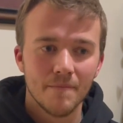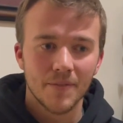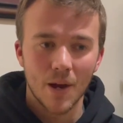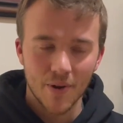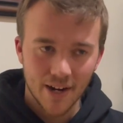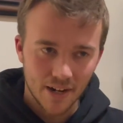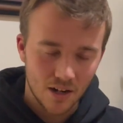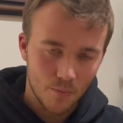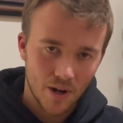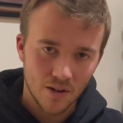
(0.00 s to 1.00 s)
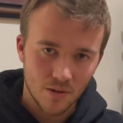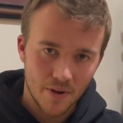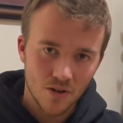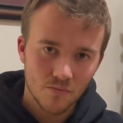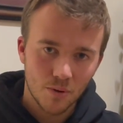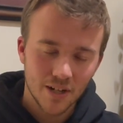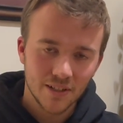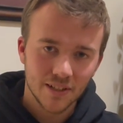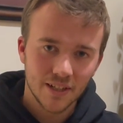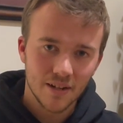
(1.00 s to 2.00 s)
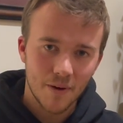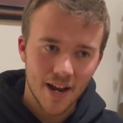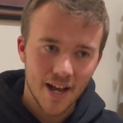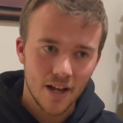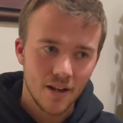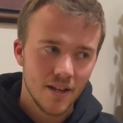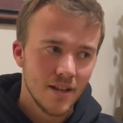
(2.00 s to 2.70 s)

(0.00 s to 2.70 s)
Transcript: That way I can compare it to my own pricing in my head